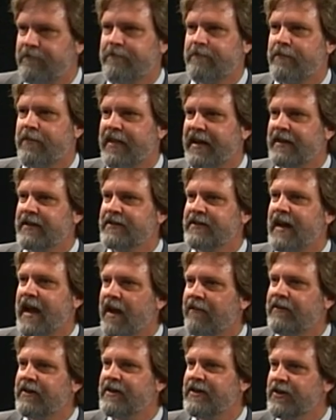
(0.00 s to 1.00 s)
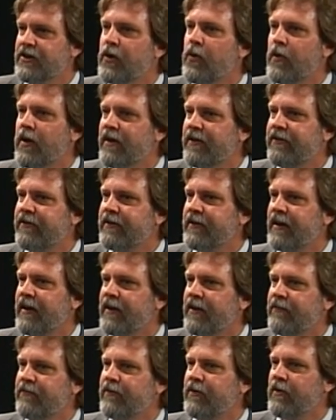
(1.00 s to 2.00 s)
things to have to deal with
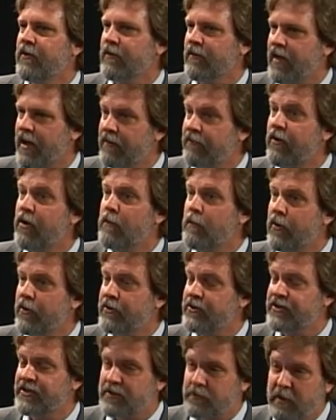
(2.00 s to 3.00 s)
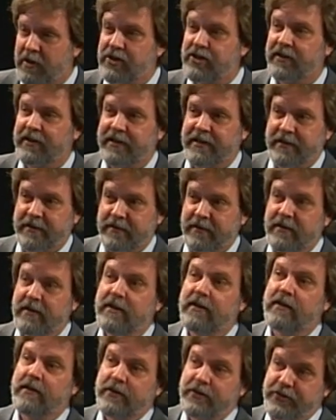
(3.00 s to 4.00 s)
for a lot of homeowners, especially in
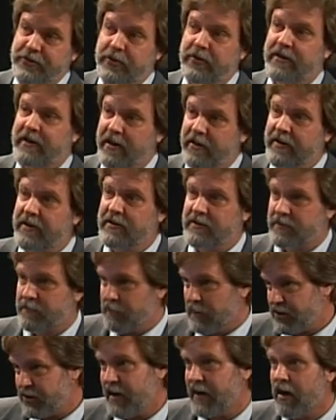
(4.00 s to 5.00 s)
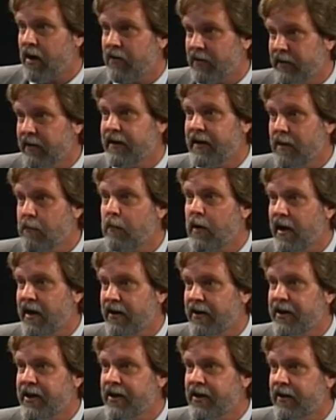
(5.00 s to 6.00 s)
certain areas, much like our Inland Empire
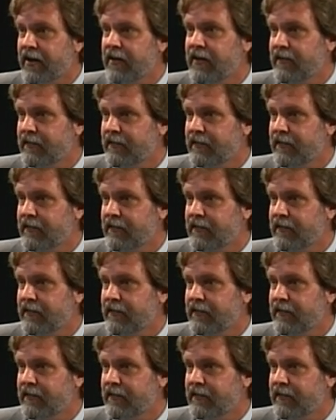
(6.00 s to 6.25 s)
here.